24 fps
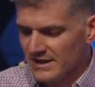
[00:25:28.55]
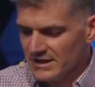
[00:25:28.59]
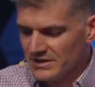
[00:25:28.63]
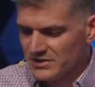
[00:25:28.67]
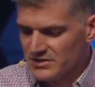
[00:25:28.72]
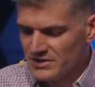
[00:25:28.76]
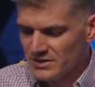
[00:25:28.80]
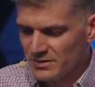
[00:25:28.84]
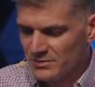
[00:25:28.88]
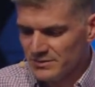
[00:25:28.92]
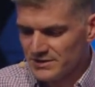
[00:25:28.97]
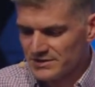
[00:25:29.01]

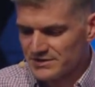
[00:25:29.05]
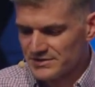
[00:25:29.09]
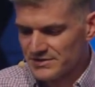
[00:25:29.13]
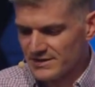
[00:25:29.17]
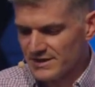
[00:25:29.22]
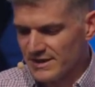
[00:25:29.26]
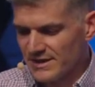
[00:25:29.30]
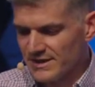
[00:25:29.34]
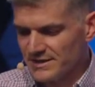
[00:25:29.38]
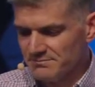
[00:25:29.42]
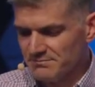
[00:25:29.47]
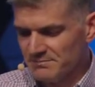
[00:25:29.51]
She was
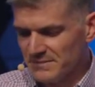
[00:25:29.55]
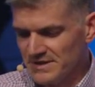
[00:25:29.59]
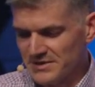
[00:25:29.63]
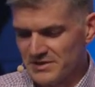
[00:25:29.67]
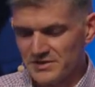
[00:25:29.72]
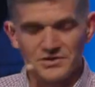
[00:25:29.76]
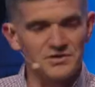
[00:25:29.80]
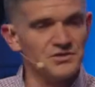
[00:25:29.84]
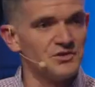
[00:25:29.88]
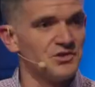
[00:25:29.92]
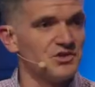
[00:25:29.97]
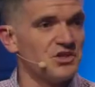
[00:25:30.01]
uh,
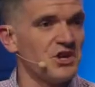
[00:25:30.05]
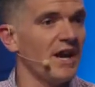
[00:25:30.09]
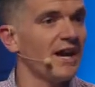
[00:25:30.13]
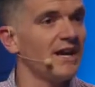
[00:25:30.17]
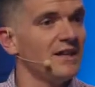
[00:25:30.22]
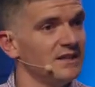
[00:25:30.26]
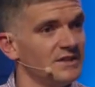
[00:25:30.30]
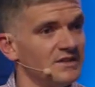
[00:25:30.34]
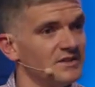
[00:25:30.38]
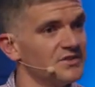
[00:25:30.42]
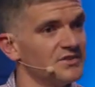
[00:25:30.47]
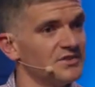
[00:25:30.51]
Mrs.
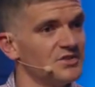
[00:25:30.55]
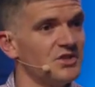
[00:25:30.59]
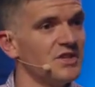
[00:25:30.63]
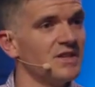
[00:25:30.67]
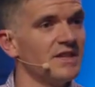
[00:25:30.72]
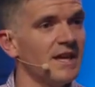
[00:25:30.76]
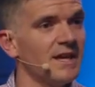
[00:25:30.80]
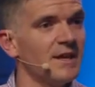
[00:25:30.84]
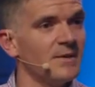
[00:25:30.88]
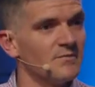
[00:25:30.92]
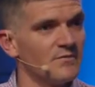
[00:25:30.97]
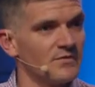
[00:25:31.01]
Chalice. She
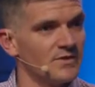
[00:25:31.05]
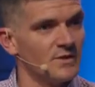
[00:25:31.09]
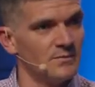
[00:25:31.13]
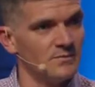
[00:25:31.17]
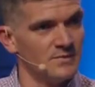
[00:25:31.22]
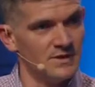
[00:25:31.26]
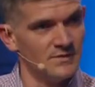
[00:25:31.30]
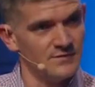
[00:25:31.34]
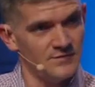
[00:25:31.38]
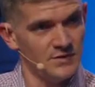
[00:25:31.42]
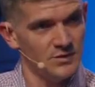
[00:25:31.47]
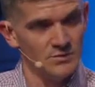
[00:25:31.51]
came
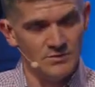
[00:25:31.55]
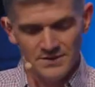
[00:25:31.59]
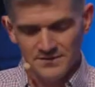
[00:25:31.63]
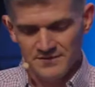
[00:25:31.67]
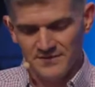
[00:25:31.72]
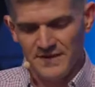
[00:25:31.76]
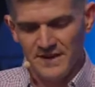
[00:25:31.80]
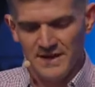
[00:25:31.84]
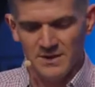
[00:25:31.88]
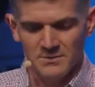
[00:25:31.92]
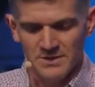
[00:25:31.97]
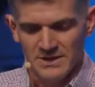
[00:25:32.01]
from a fluent
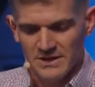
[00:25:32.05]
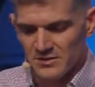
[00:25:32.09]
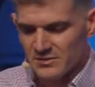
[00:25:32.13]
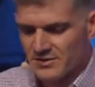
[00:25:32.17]
family.